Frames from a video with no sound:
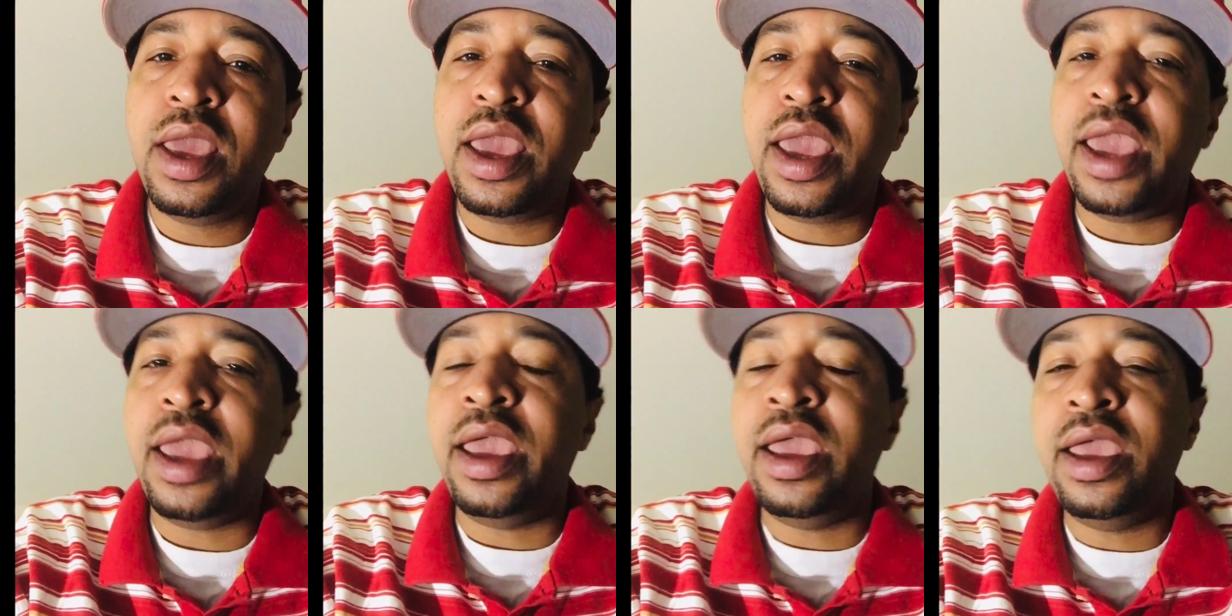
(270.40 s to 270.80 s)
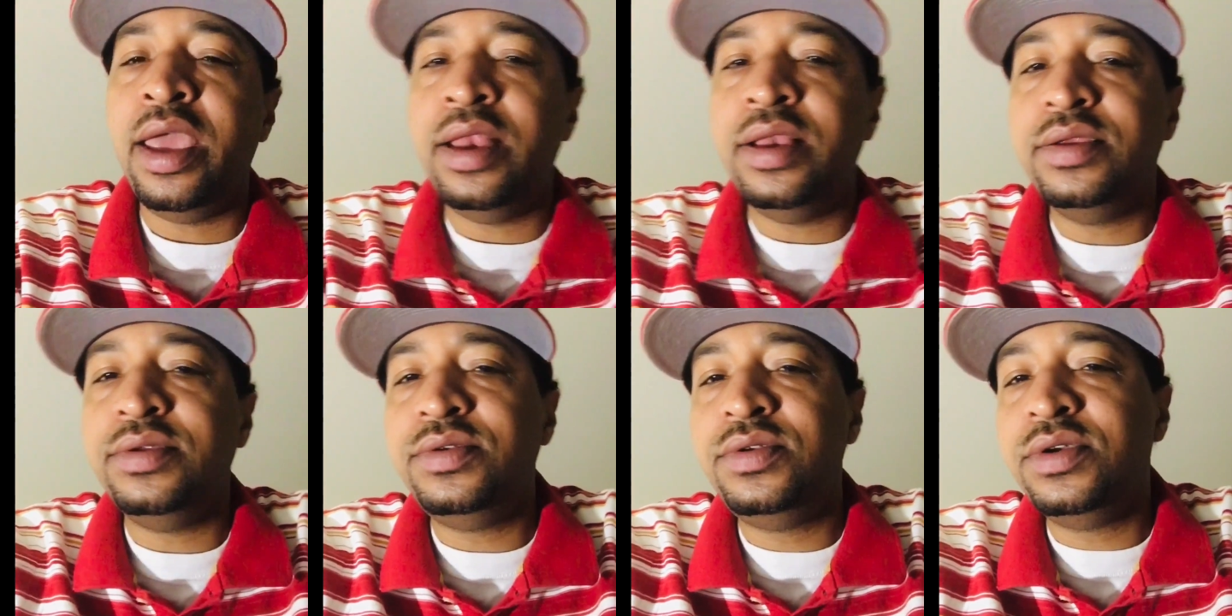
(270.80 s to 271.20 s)

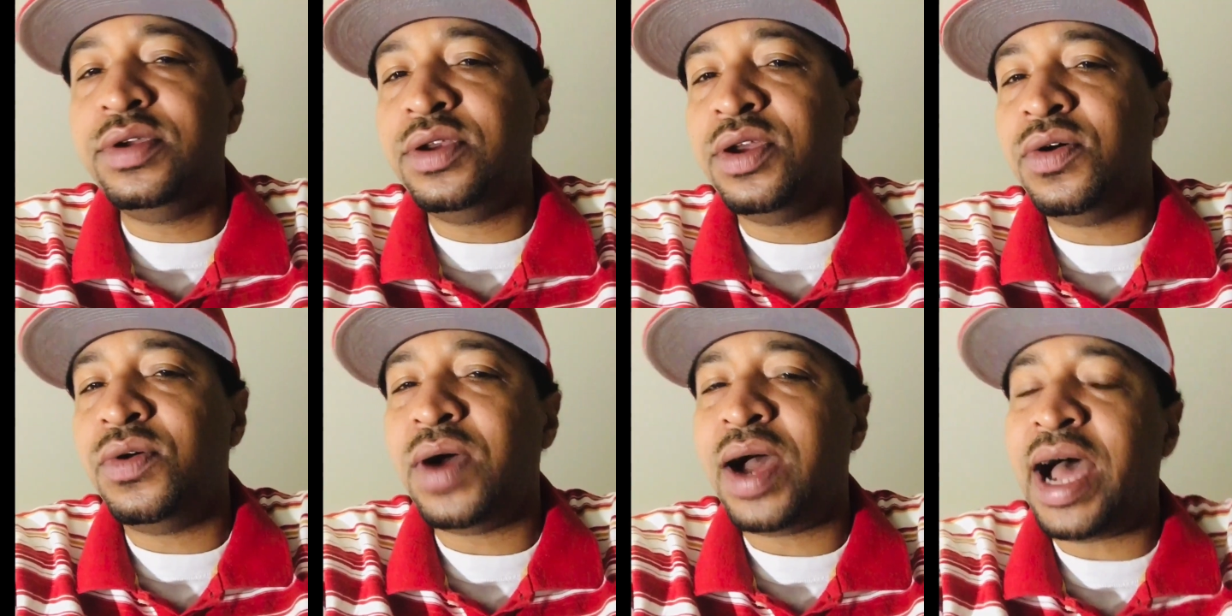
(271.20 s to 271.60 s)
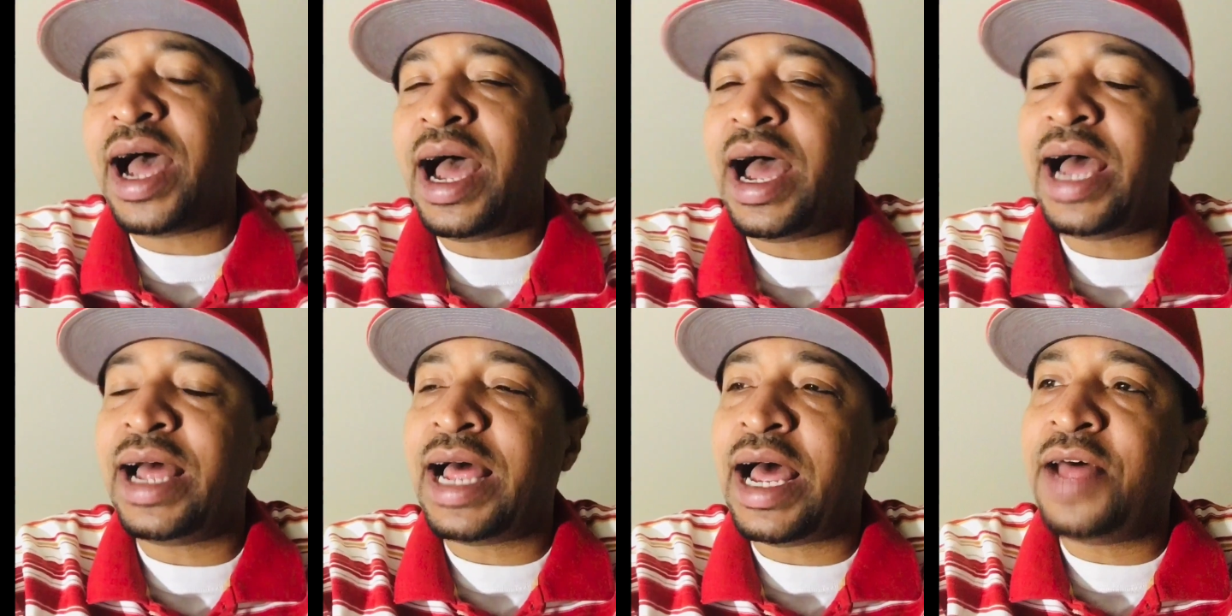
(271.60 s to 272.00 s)
And, you know,
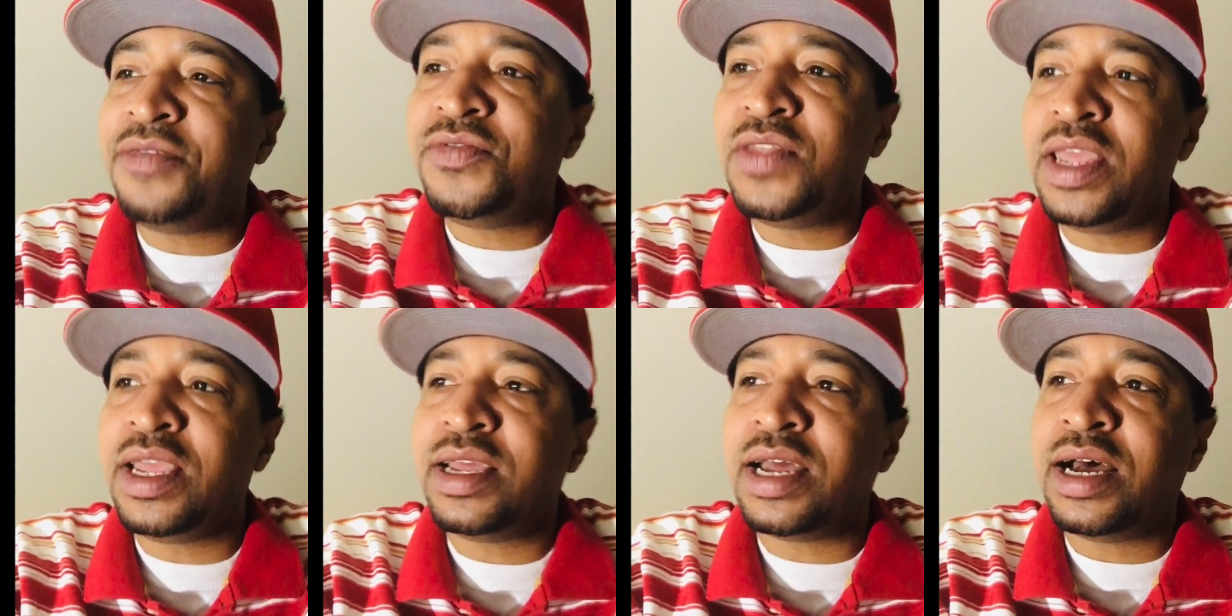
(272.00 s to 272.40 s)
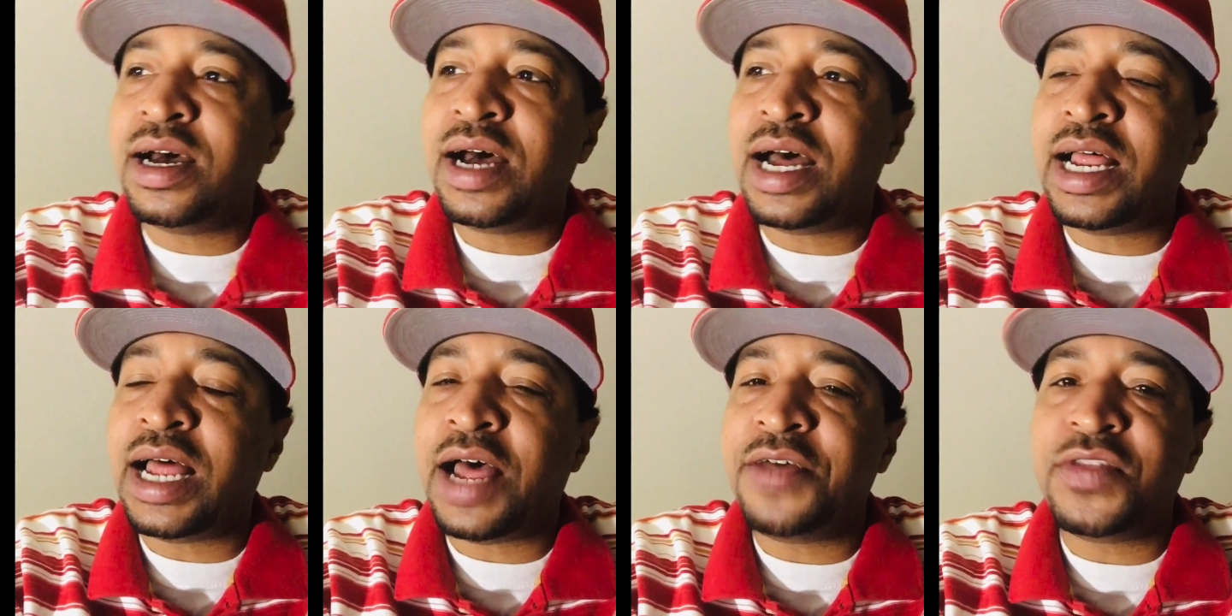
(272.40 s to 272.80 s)
I think
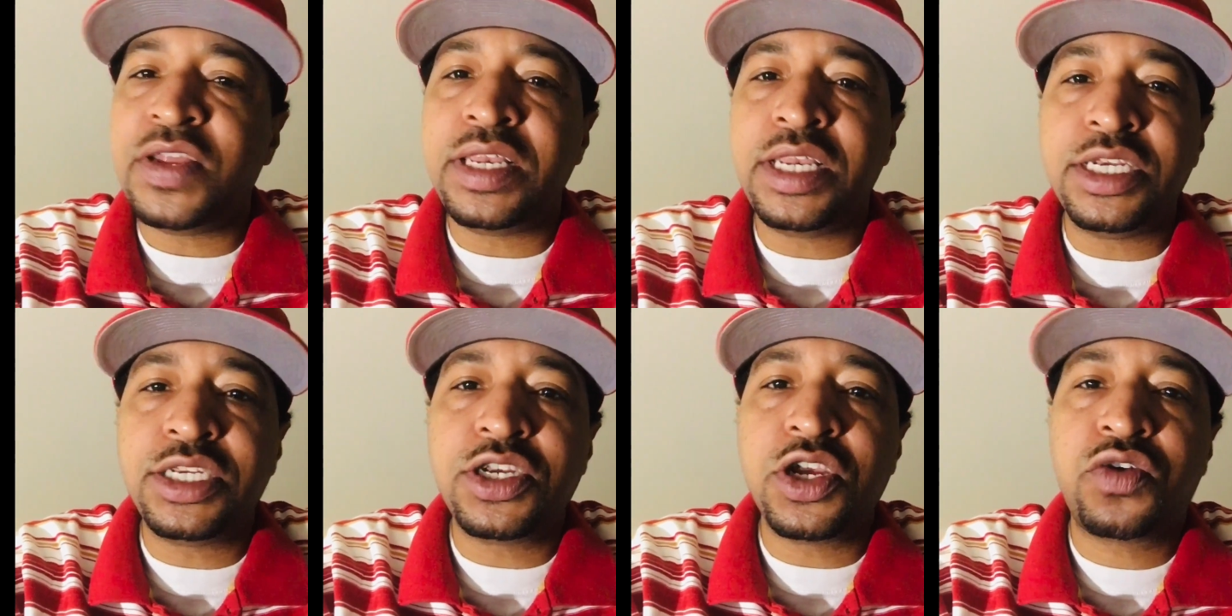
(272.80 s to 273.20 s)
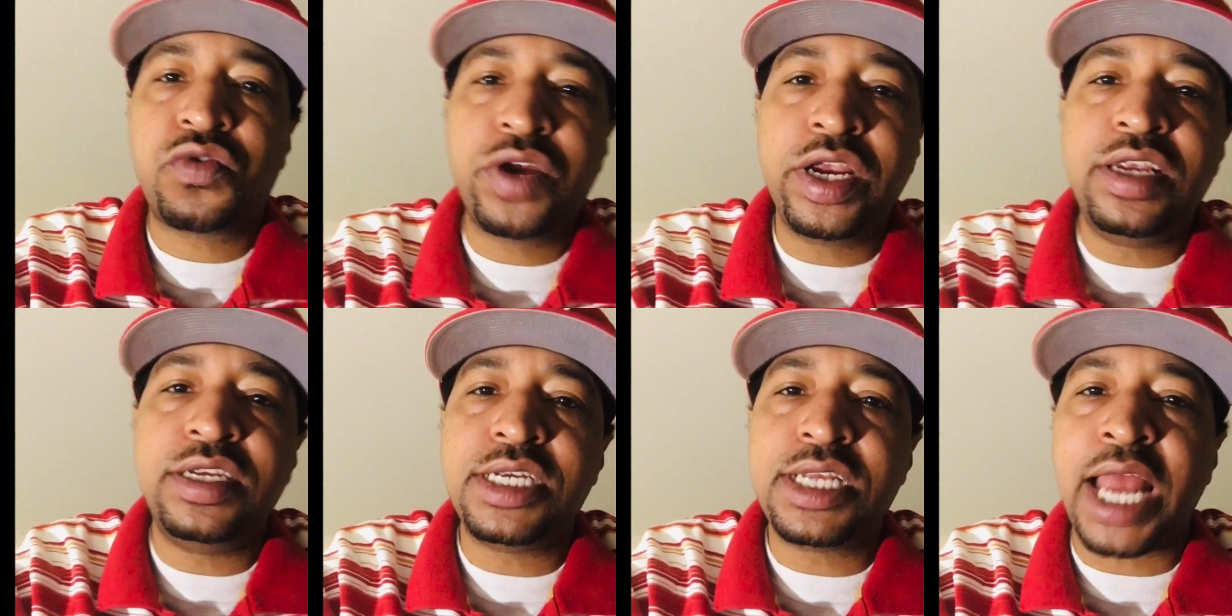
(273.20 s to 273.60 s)
I have to
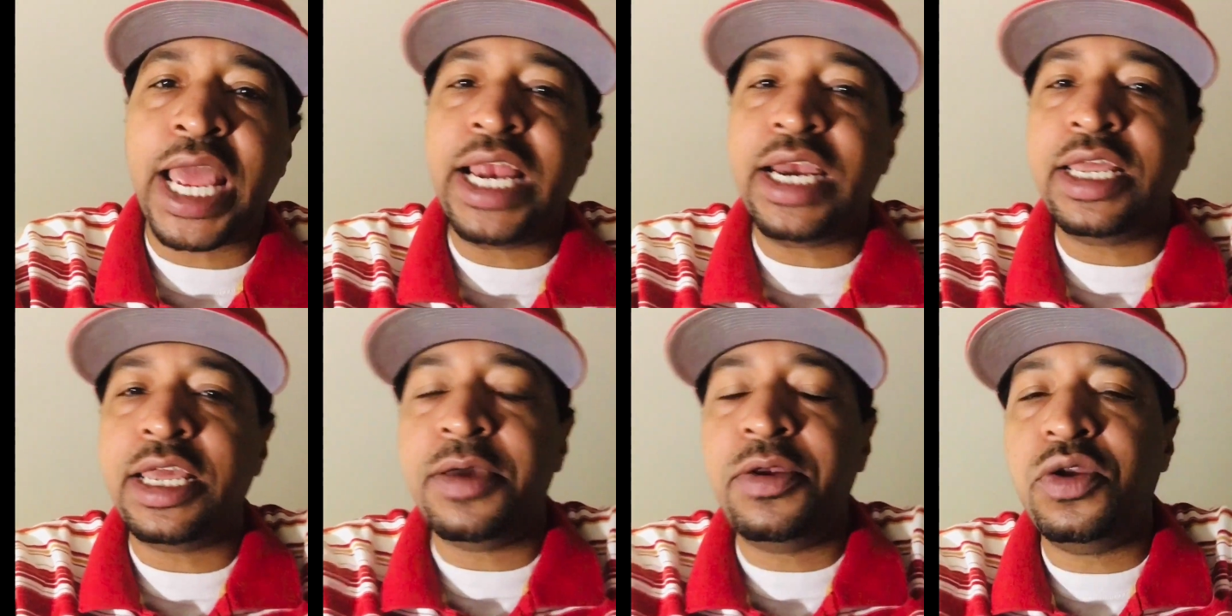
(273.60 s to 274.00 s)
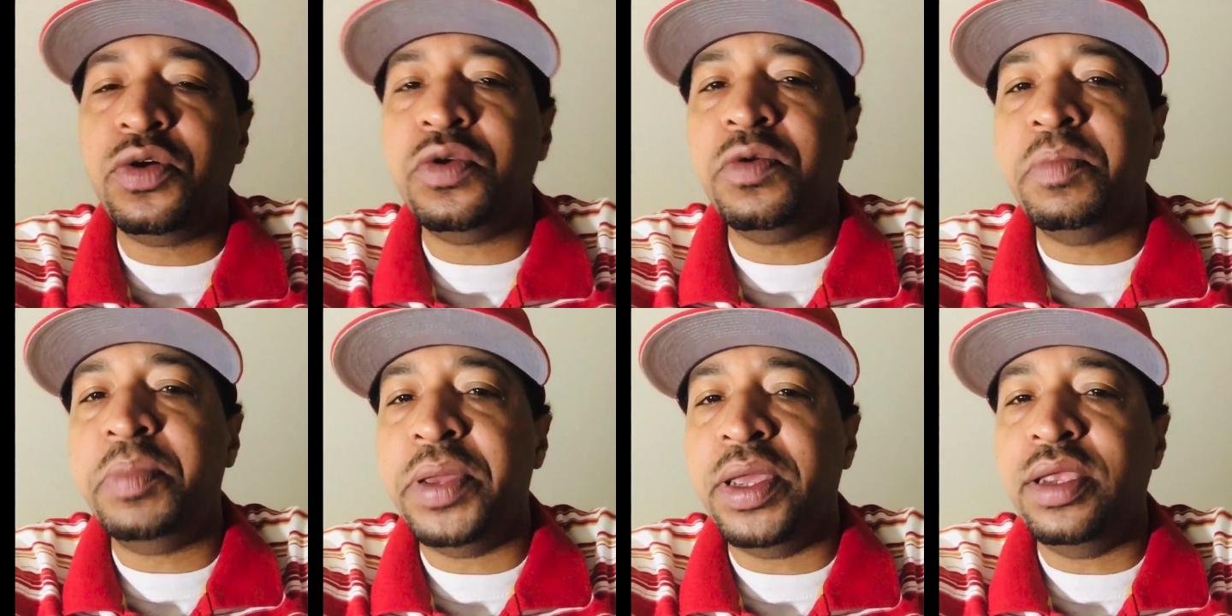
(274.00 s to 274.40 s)
disagree slightly a
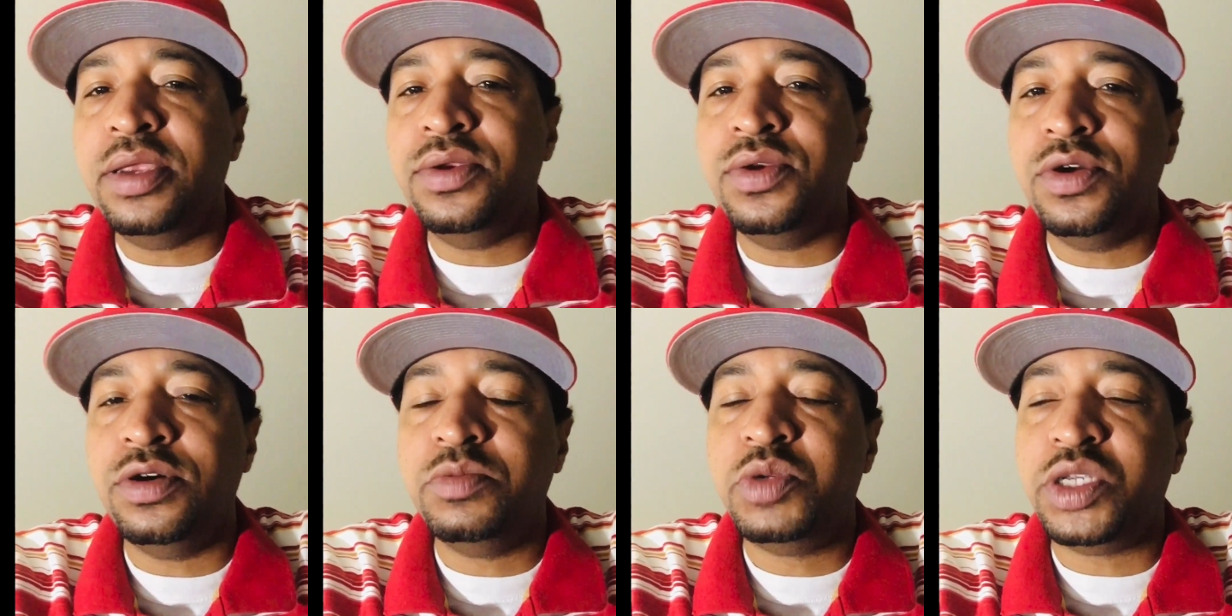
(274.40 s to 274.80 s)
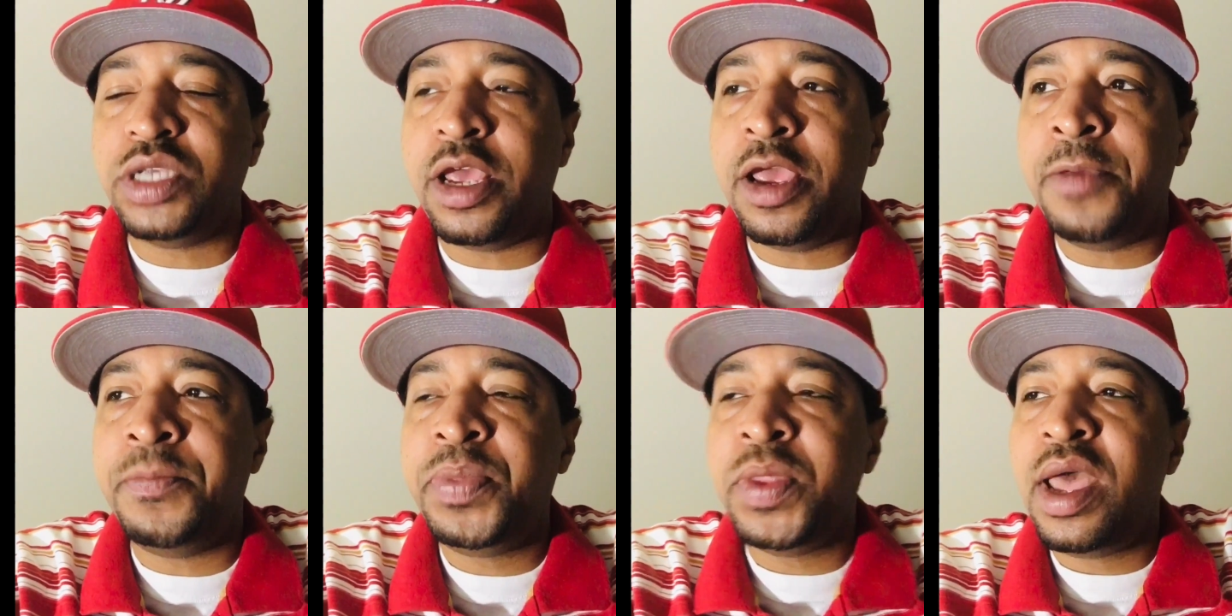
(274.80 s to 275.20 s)
little bit, you know what I'm
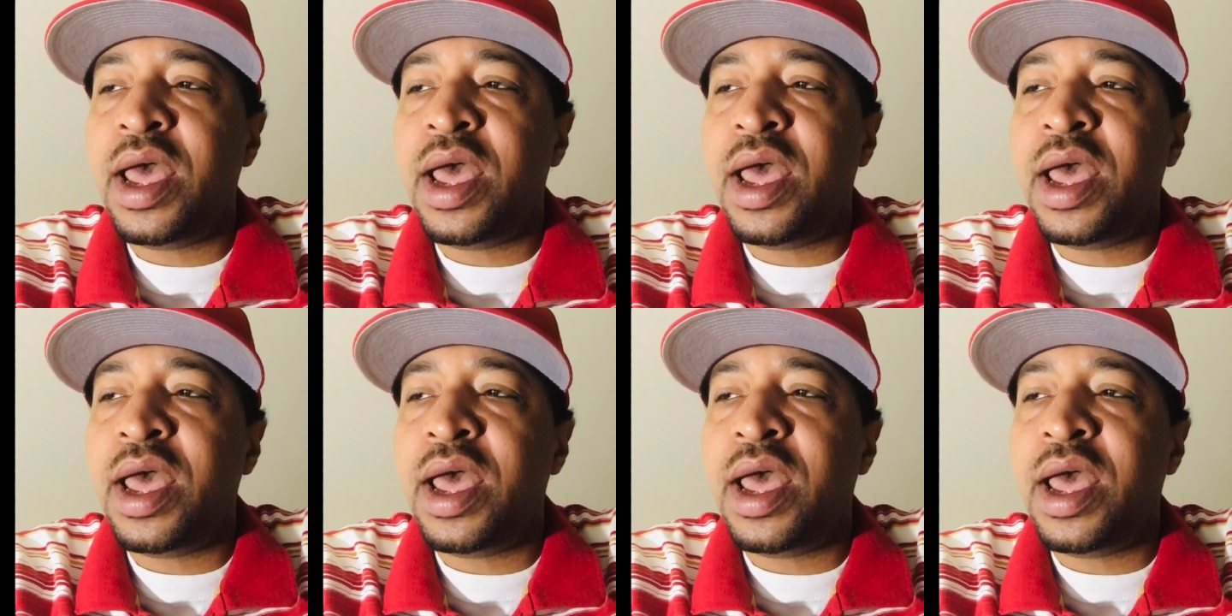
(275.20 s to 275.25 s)
saying?